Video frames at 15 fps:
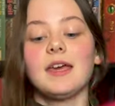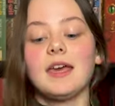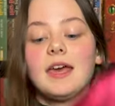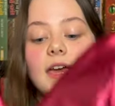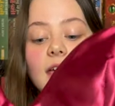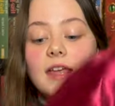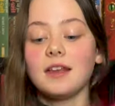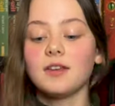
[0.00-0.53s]

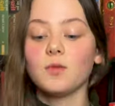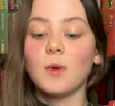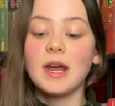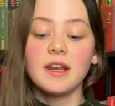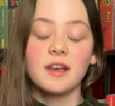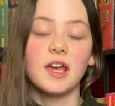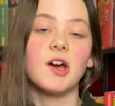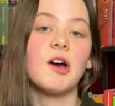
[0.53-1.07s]
and
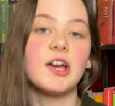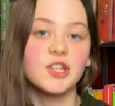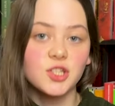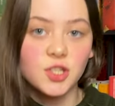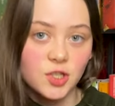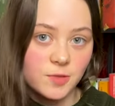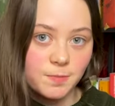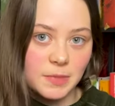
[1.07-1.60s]
right now I
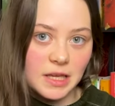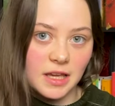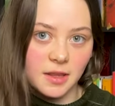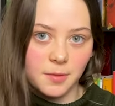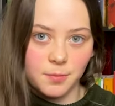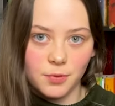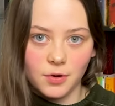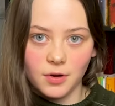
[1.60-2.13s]
should be at
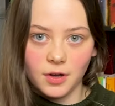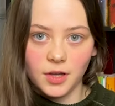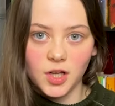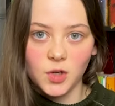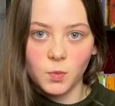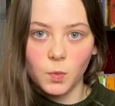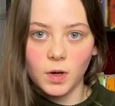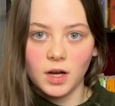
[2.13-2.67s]
the
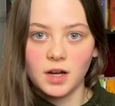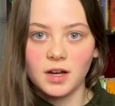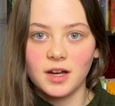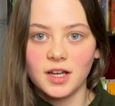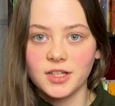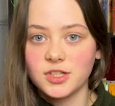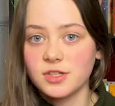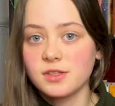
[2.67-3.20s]
point where
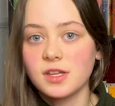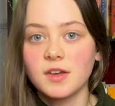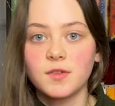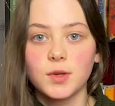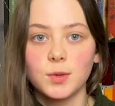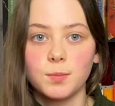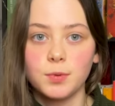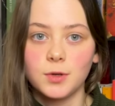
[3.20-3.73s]
I just have
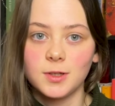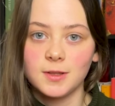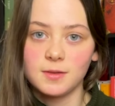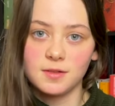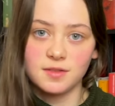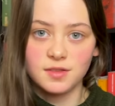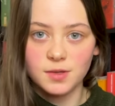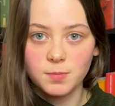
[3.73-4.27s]
to put in
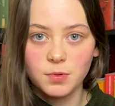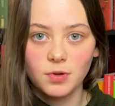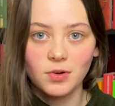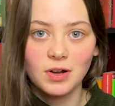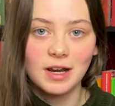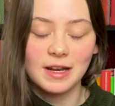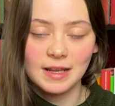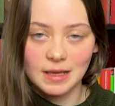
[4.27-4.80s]
the zipper
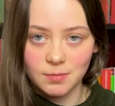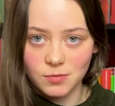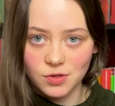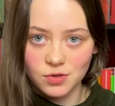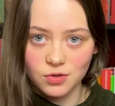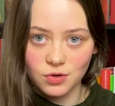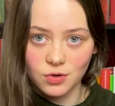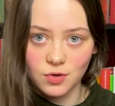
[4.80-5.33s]
and hem the
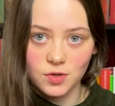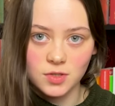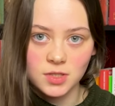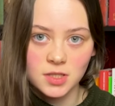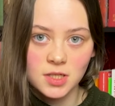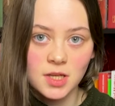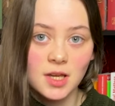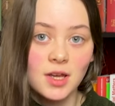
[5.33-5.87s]

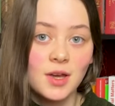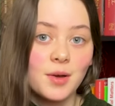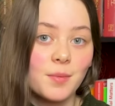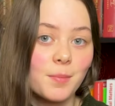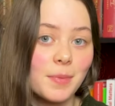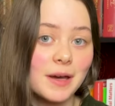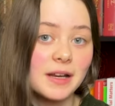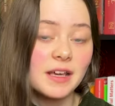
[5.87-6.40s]
skirt,
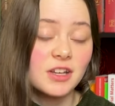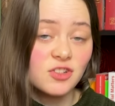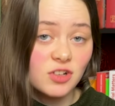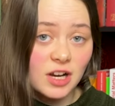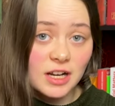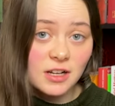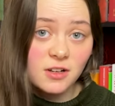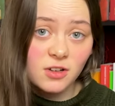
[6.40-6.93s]
but I
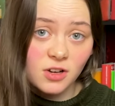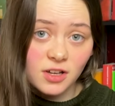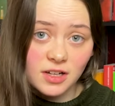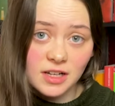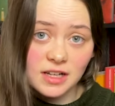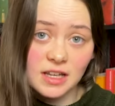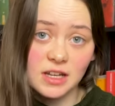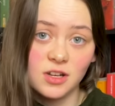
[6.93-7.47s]
tried it on
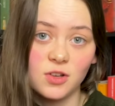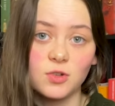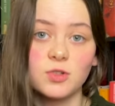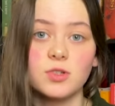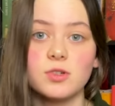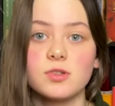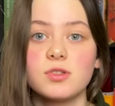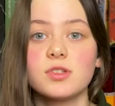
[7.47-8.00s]
and I
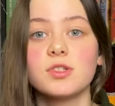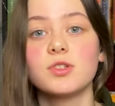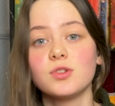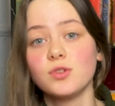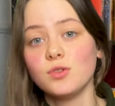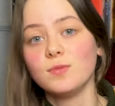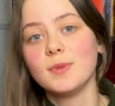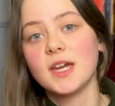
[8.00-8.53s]
noticed
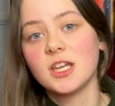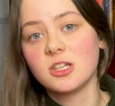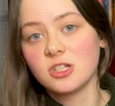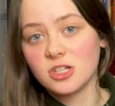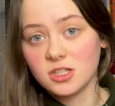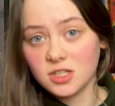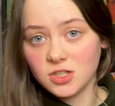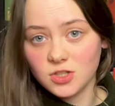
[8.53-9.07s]
two
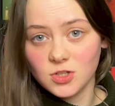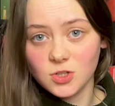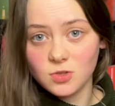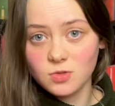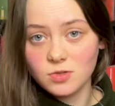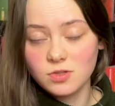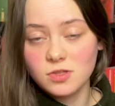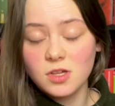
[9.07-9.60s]
major
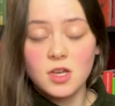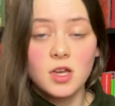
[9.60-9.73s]
issues.